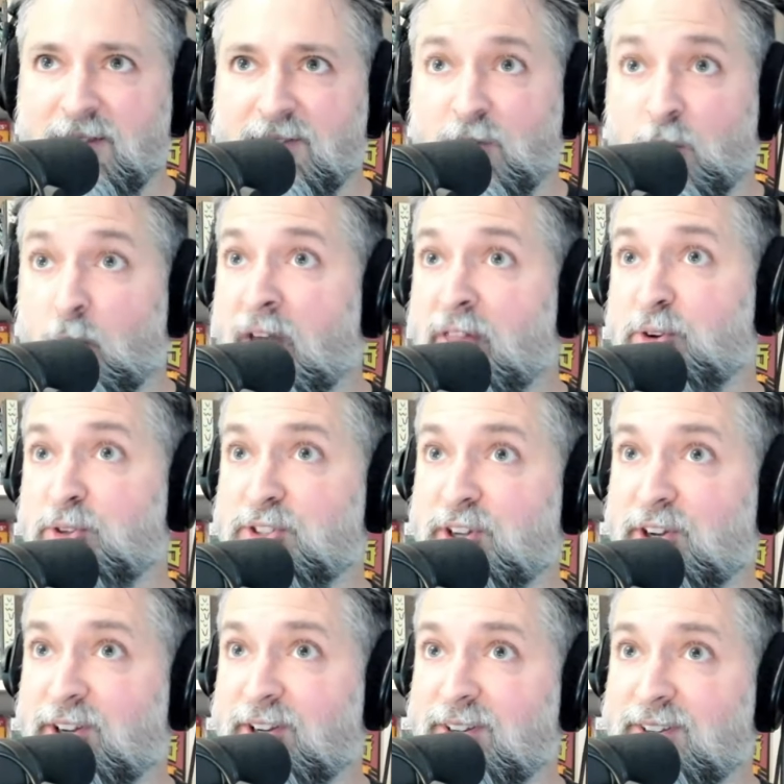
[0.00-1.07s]
the weather's
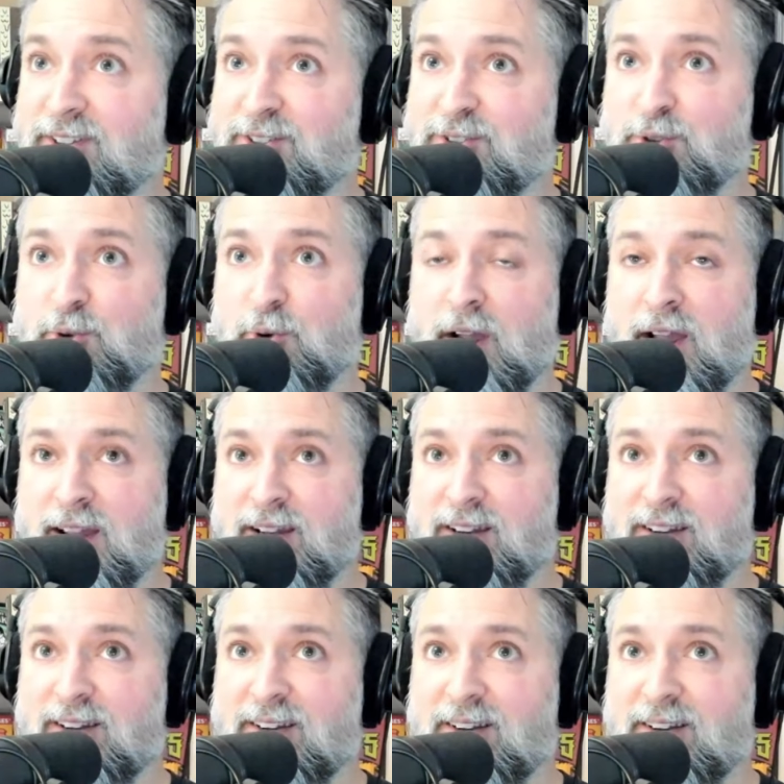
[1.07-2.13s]
good. This is great.
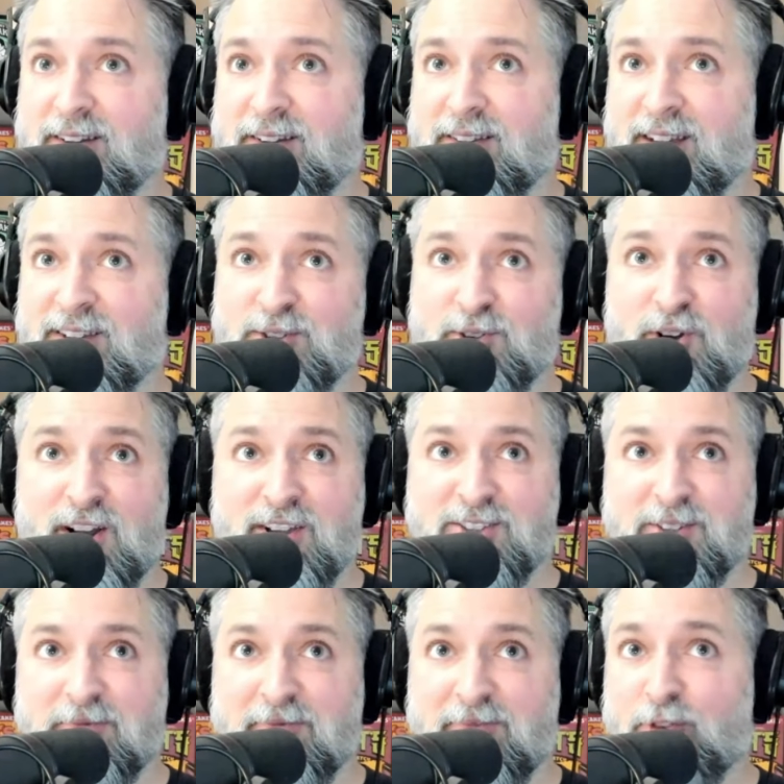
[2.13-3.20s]
Things are
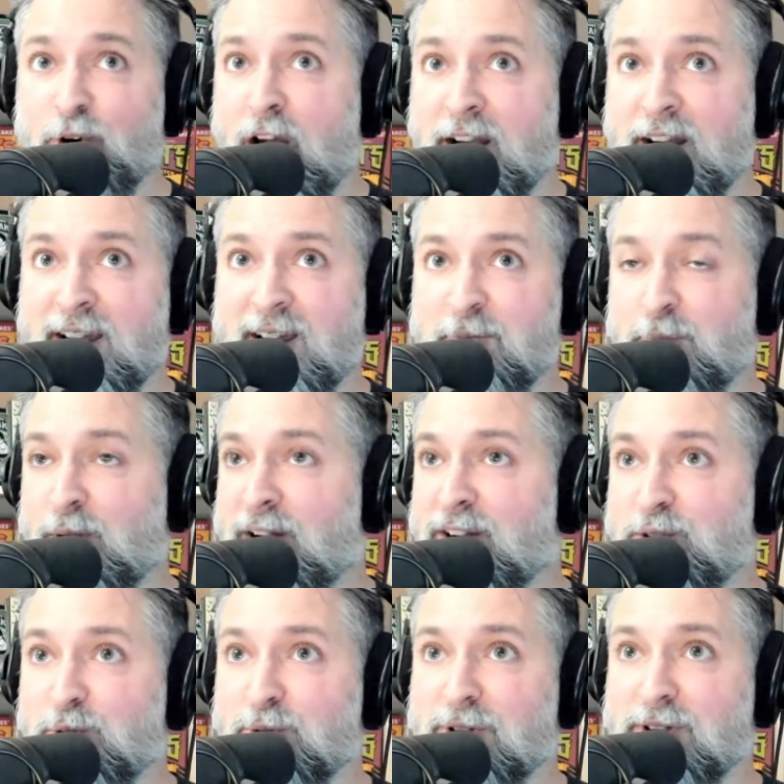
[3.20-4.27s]
awesome. Friday, brand
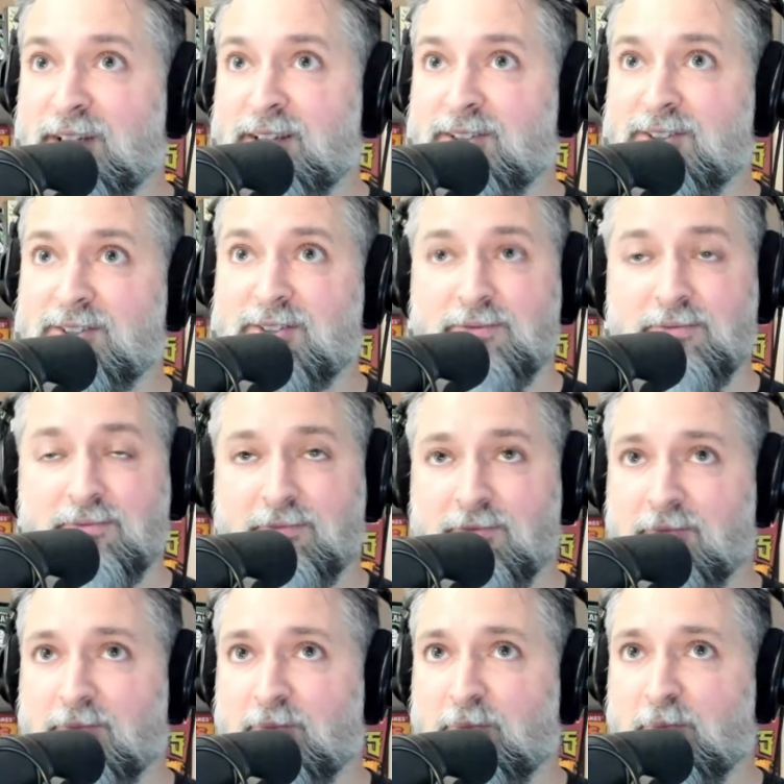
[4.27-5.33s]
new release,
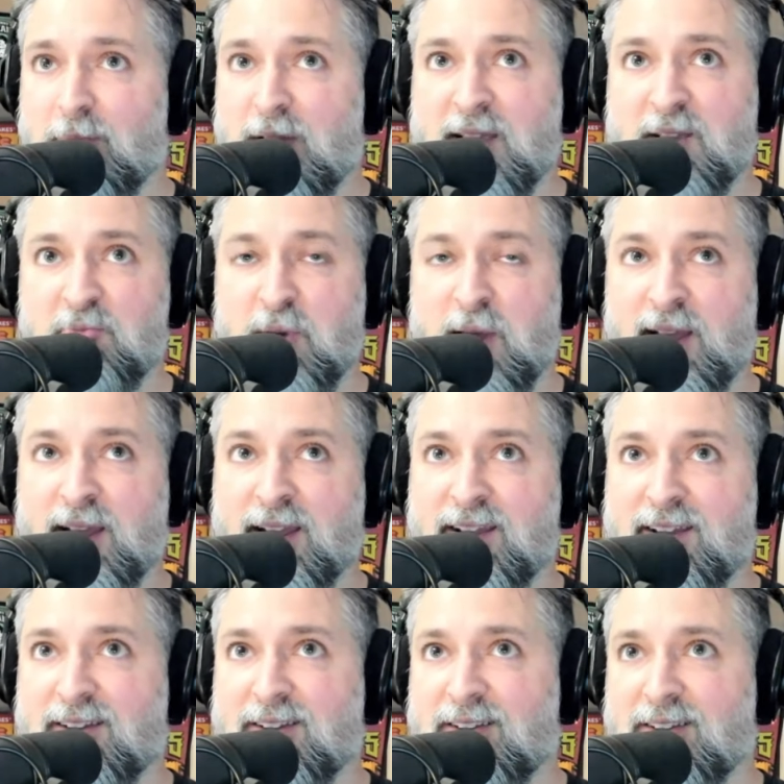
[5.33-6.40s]
making
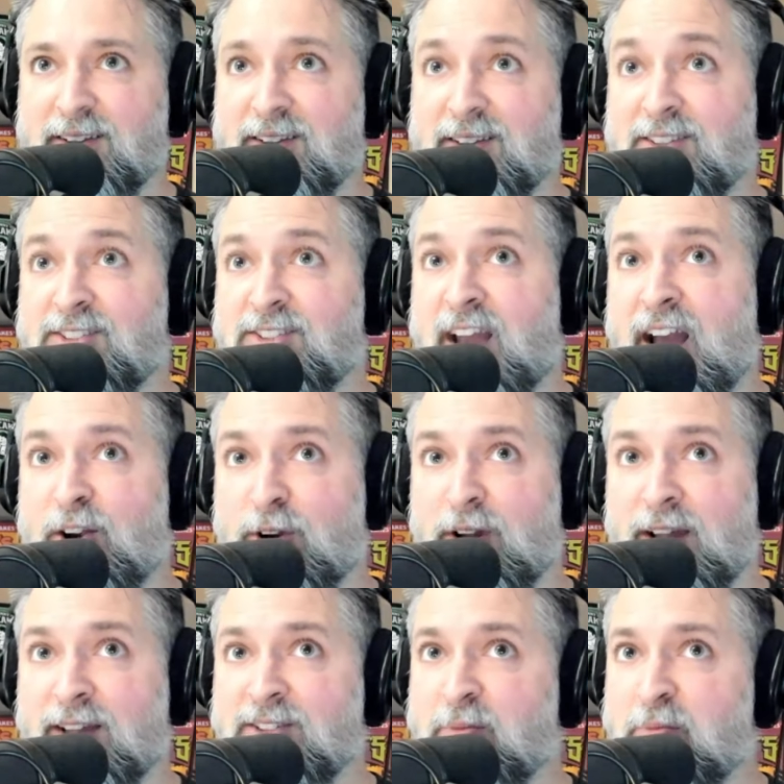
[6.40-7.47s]
bank. Saturday,
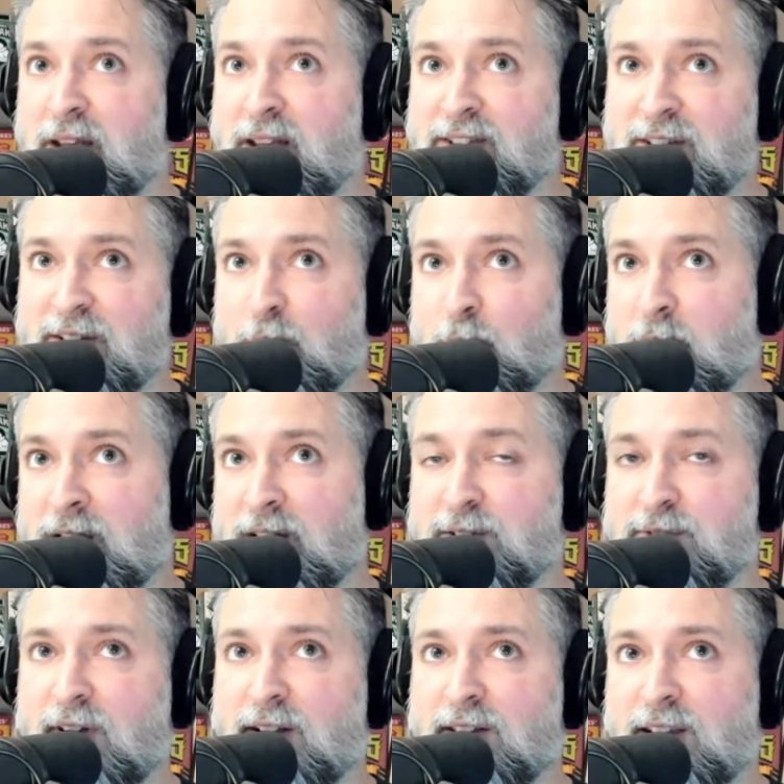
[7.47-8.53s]
it's amazing. The weekend's
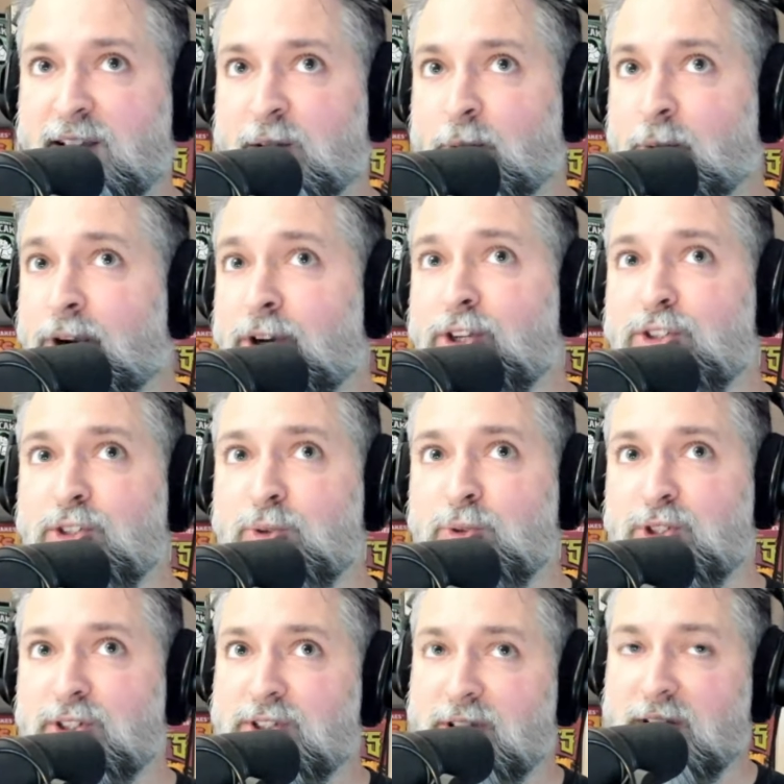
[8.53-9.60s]
finally here. We're going to do
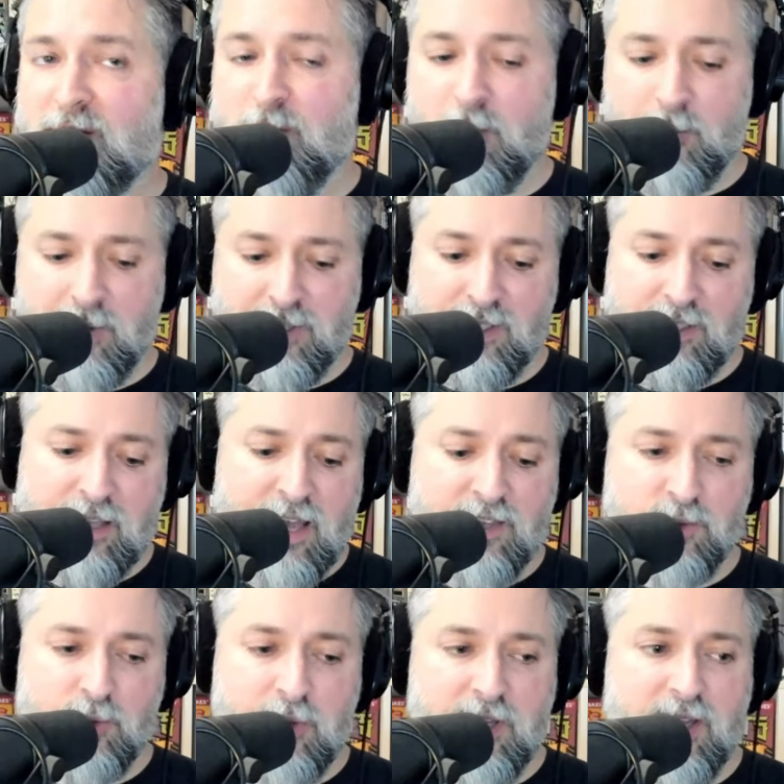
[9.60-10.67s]
just like what we did
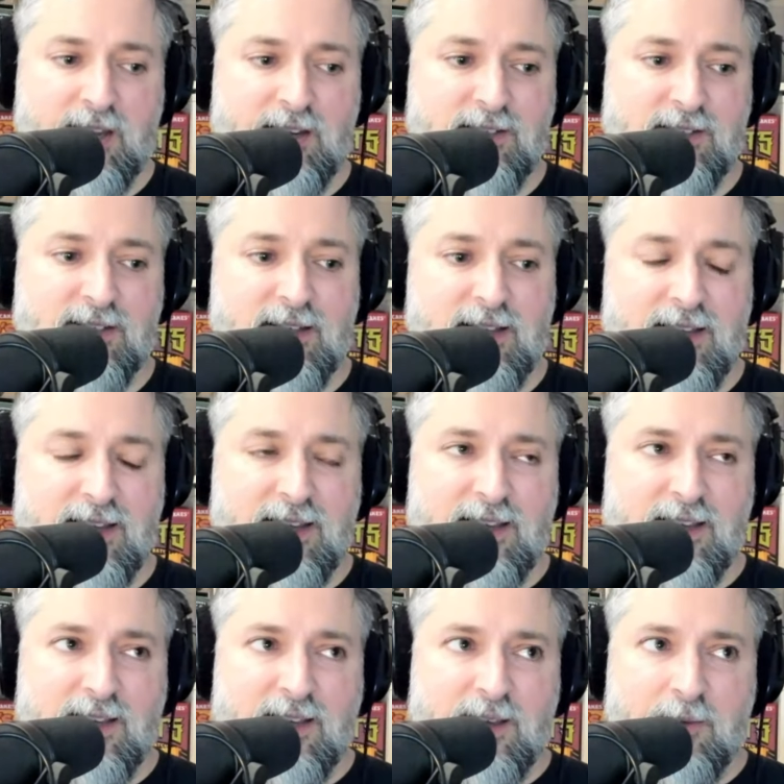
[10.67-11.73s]
last weekend.
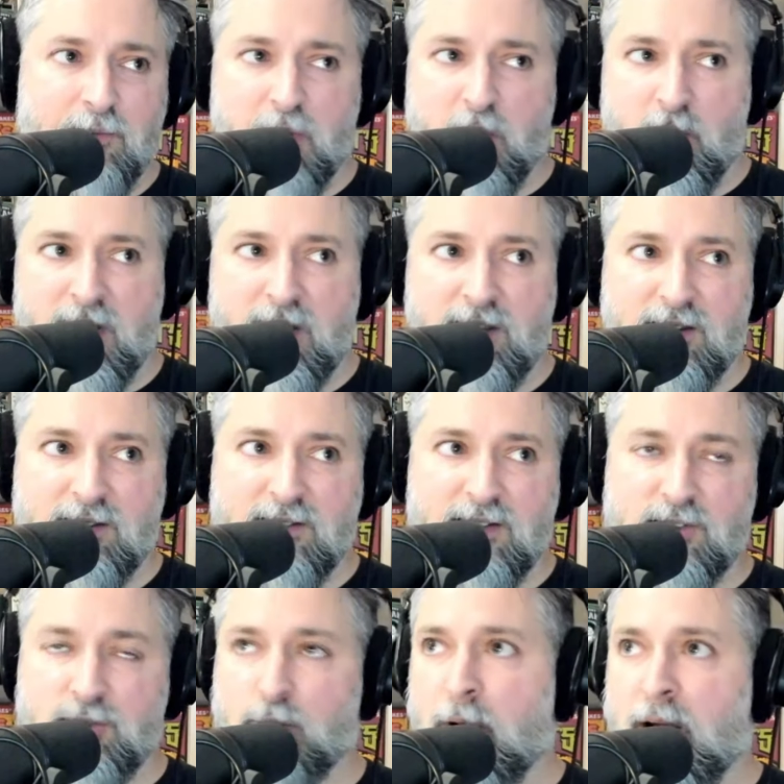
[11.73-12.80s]
But wait,
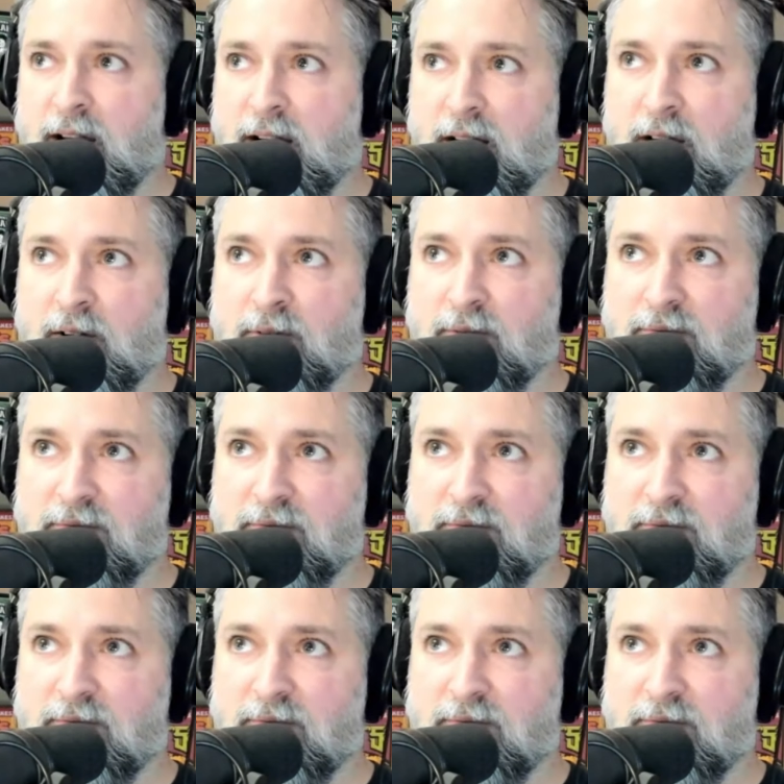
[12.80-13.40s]
it's raining out.